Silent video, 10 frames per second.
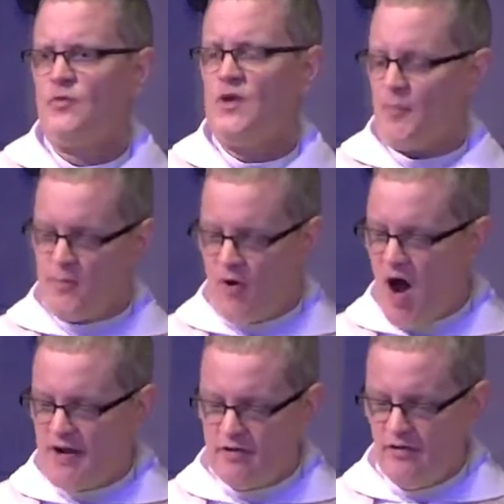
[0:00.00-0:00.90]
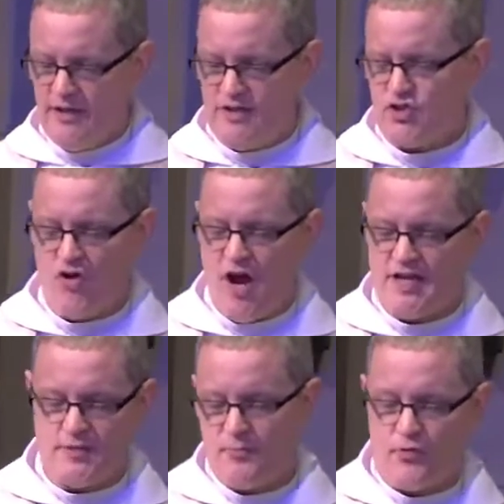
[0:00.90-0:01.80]
We are prodigal in
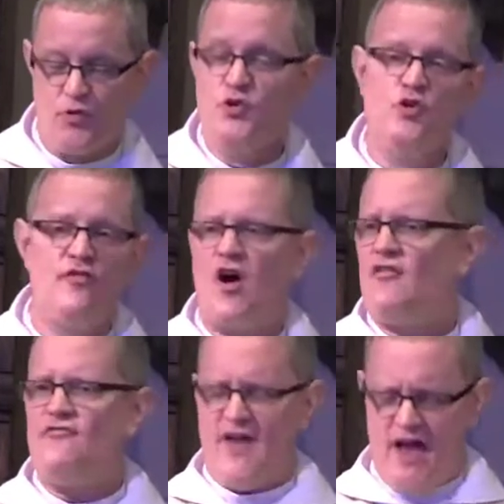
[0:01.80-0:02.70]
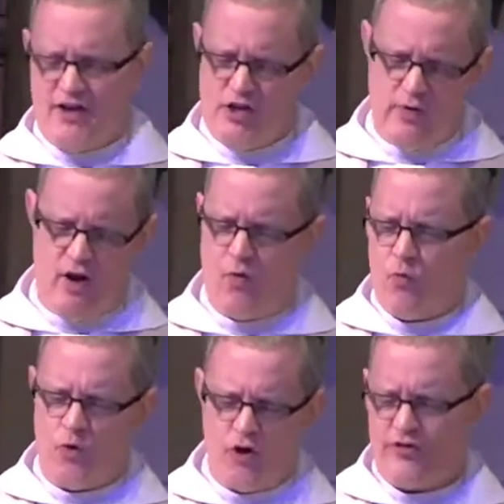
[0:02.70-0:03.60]
trying to prove our value and our
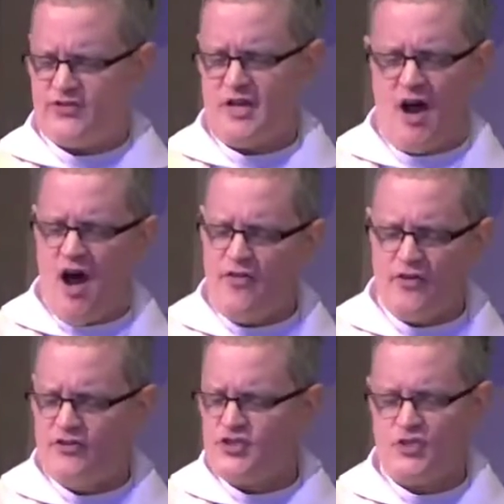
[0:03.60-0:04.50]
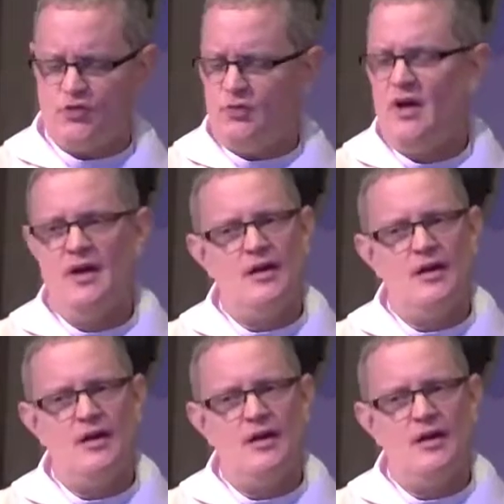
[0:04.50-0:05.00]
worth to others who